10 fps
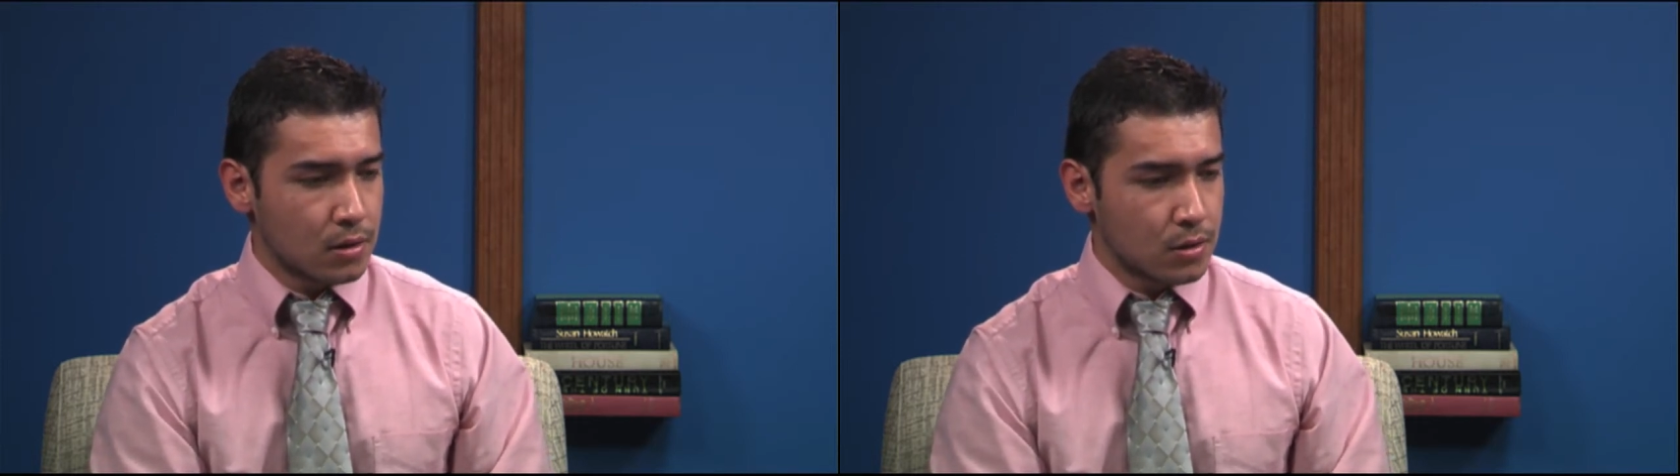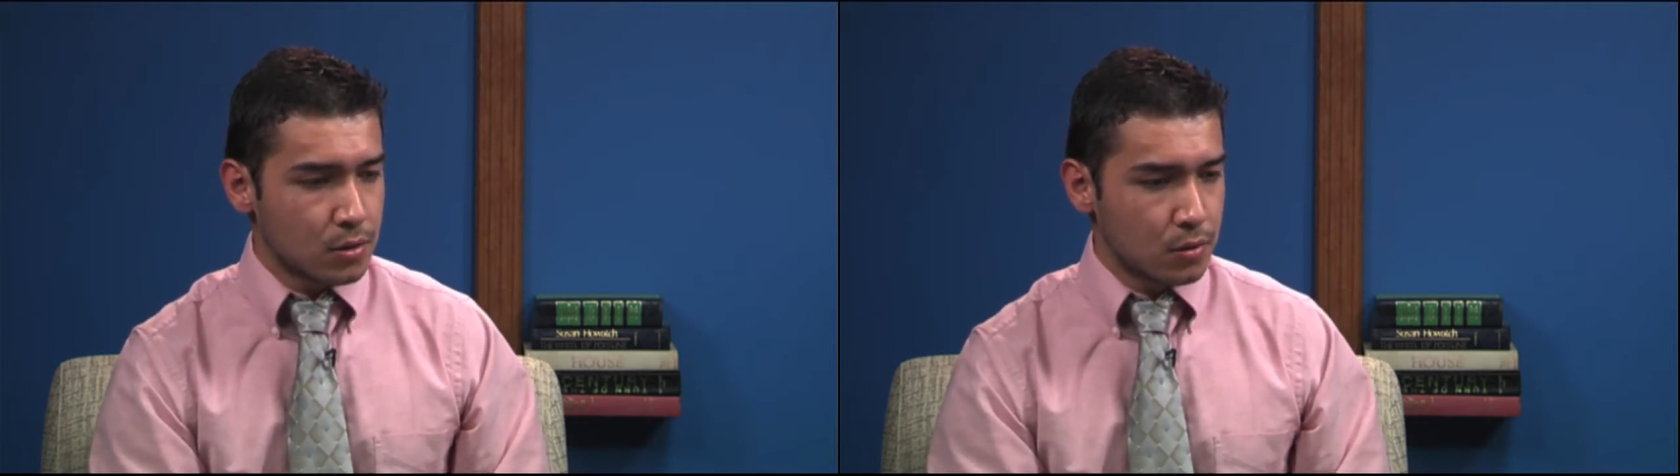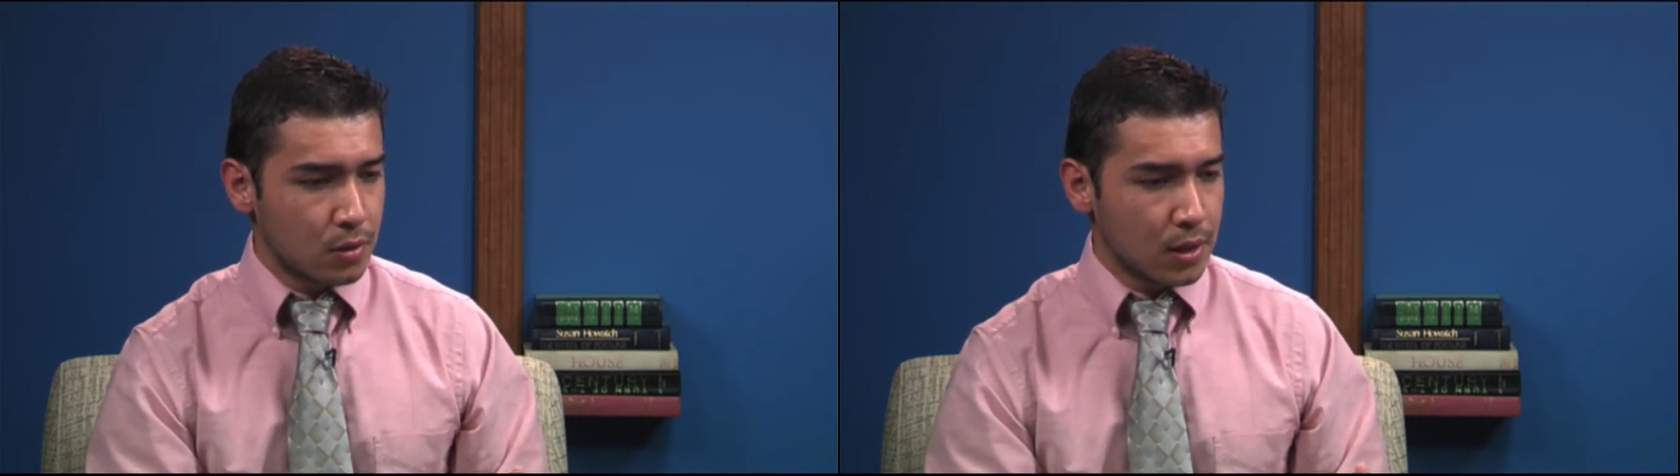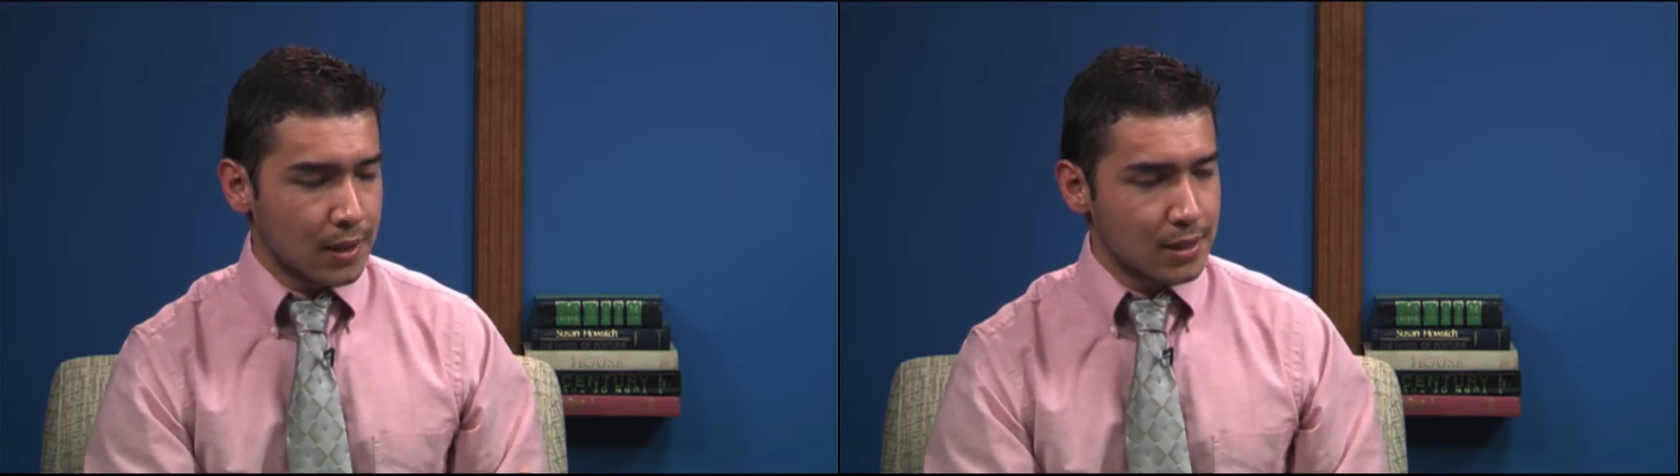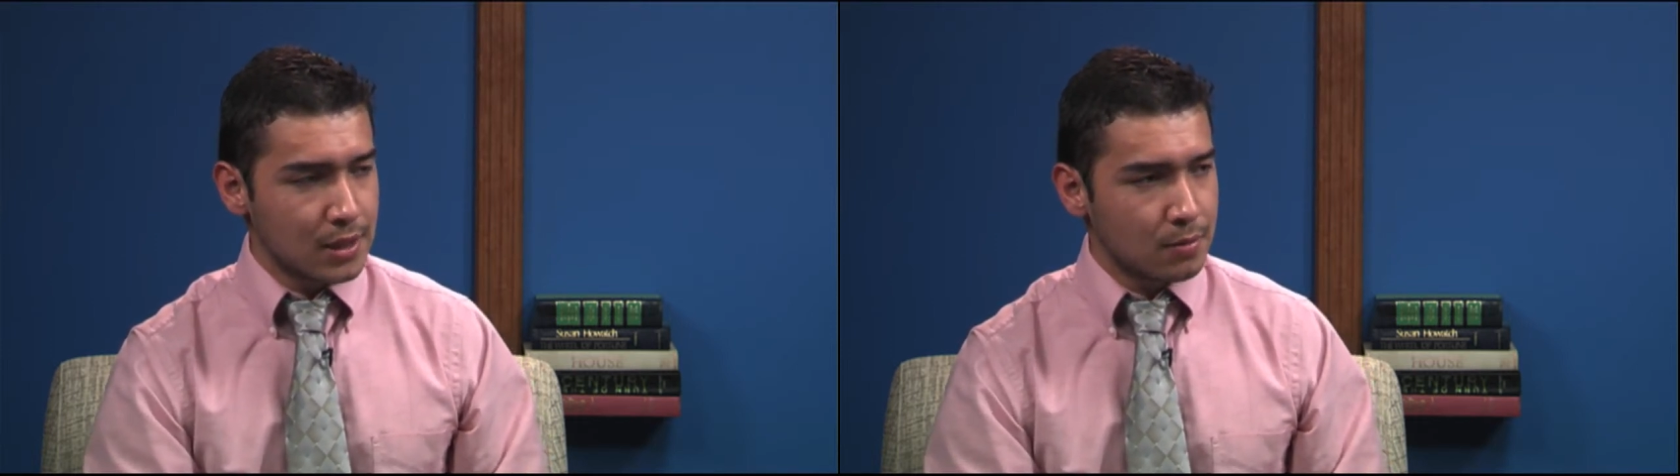to a
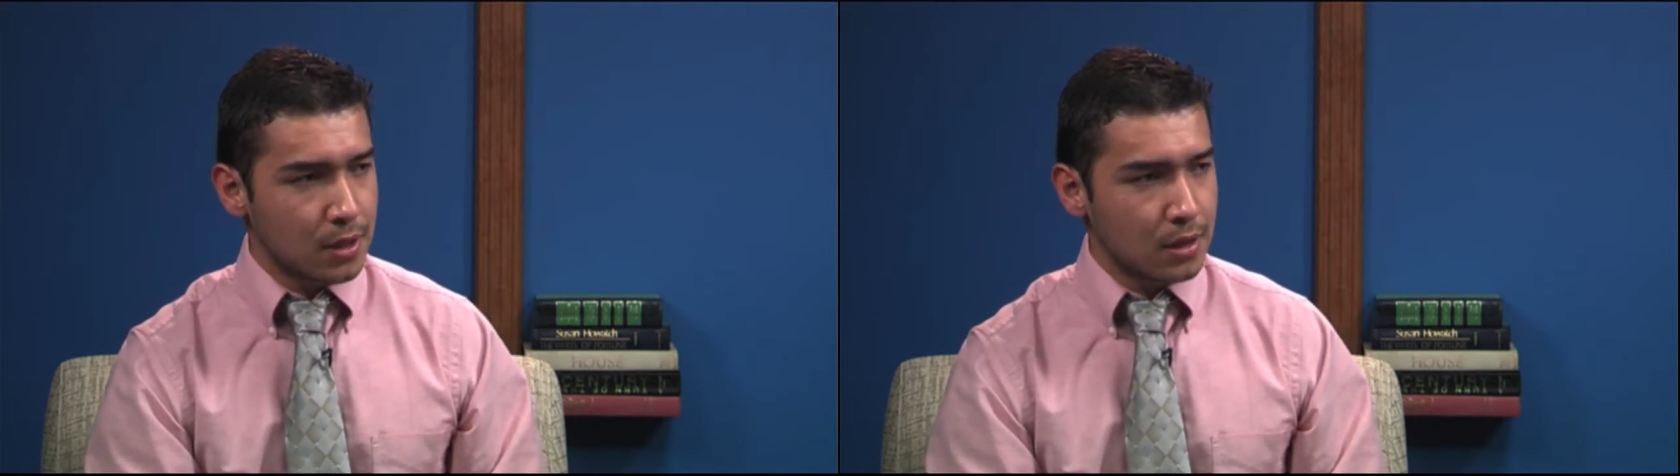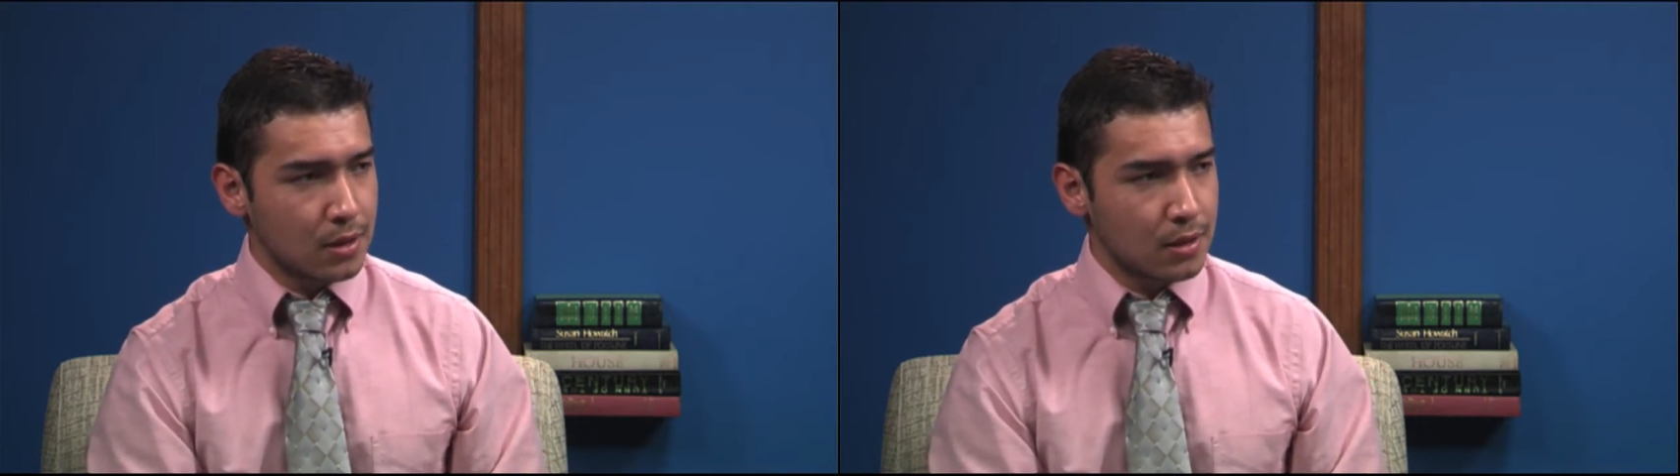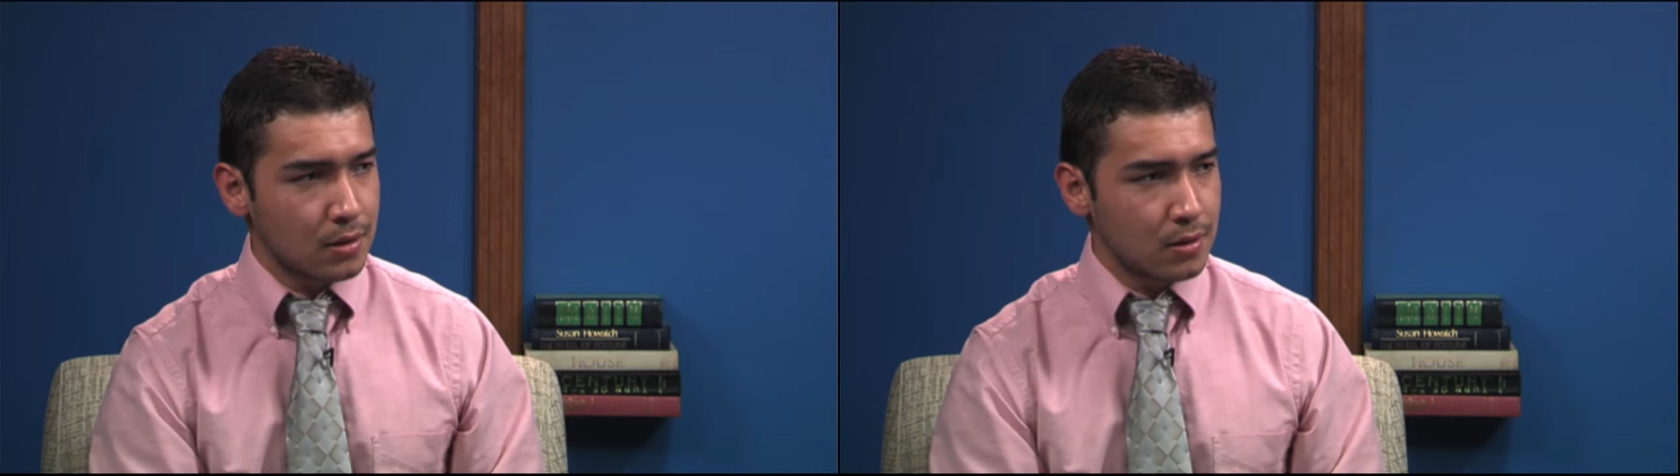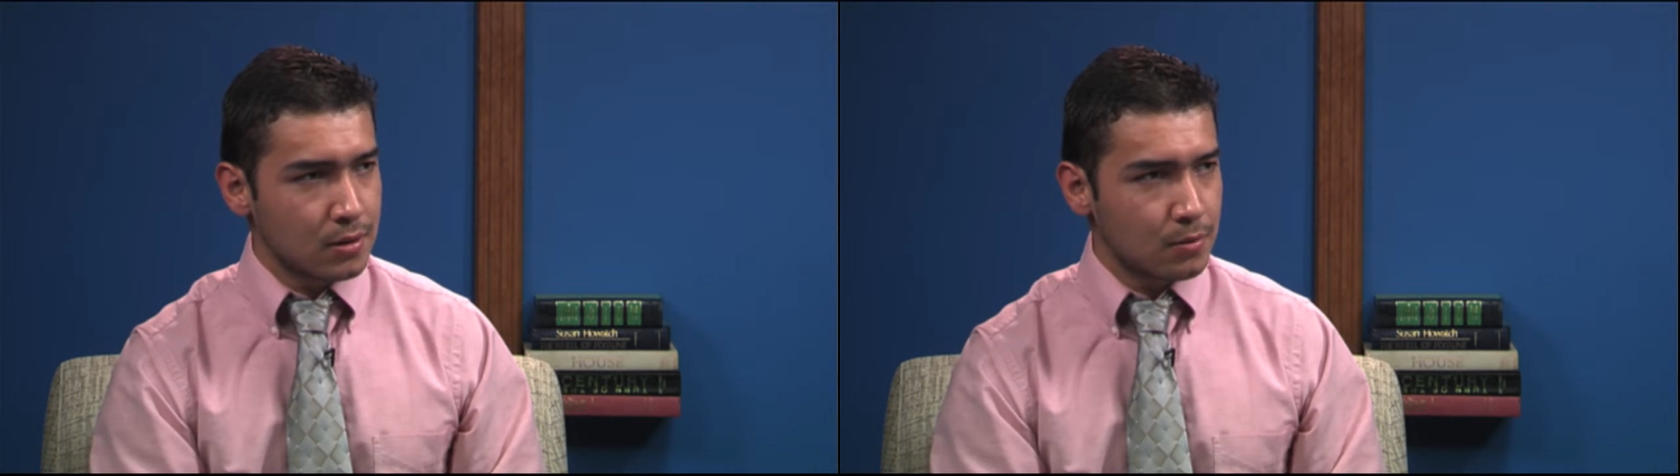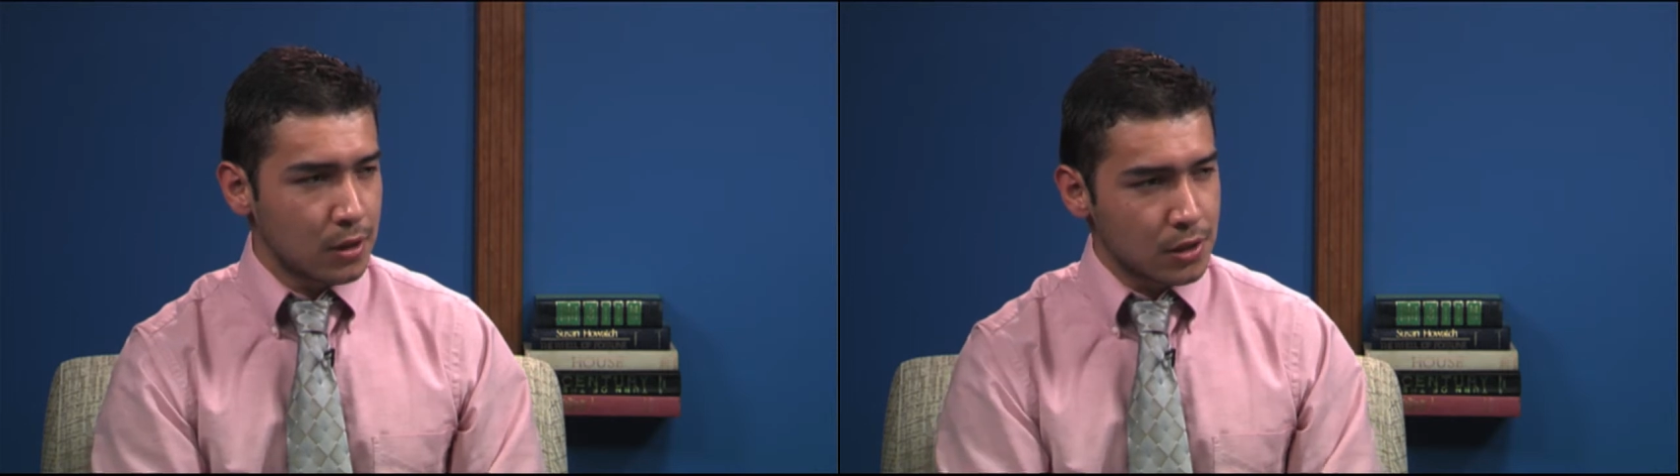team that
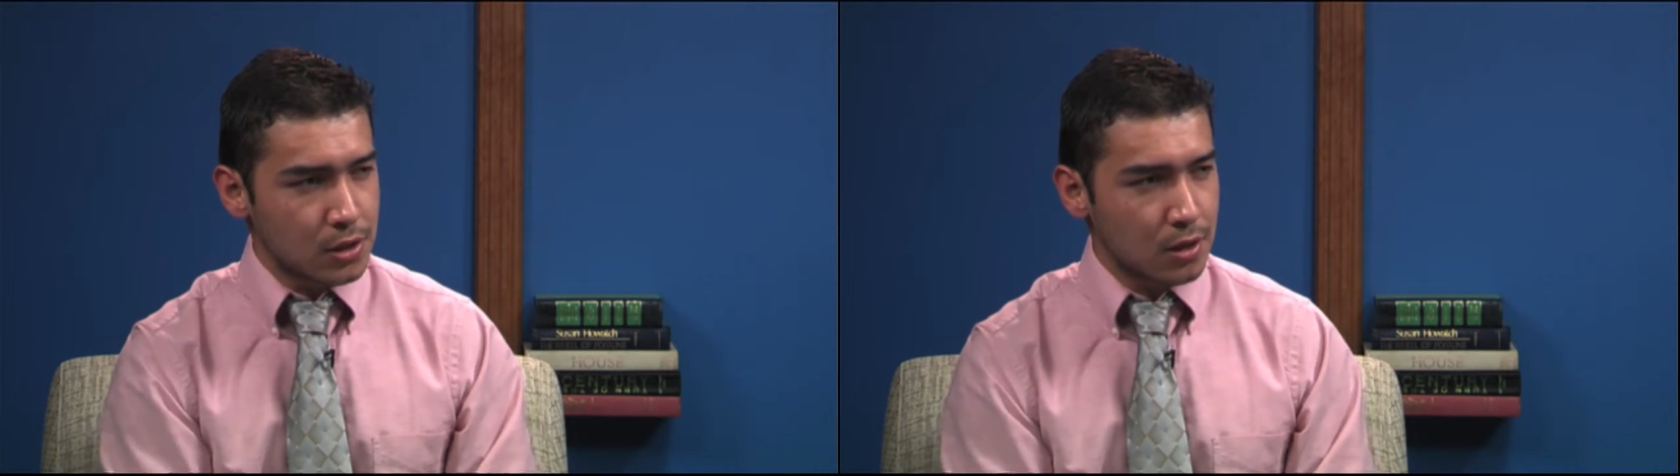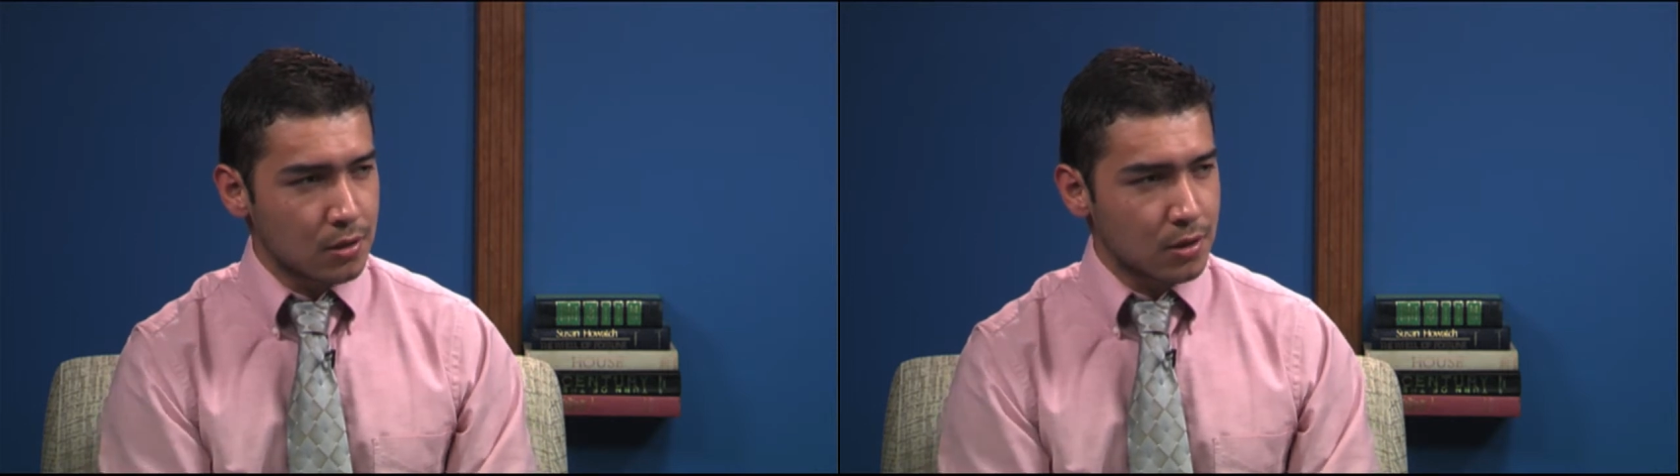plays soccer,